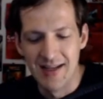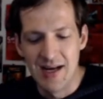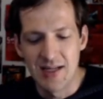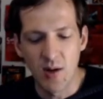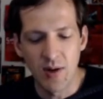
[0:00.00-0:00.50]

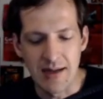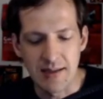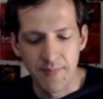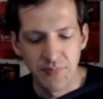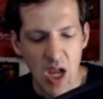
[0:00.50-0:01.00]
So, guys,
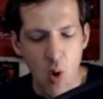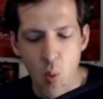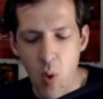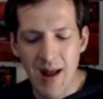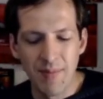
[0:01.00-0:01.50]

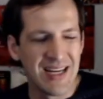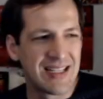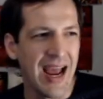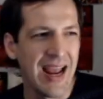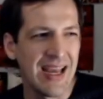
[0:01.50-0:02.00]
what I'm going to
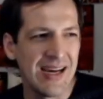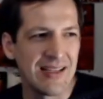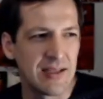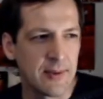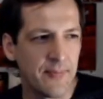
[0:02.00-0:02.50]
say
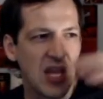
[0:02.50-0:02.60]
is...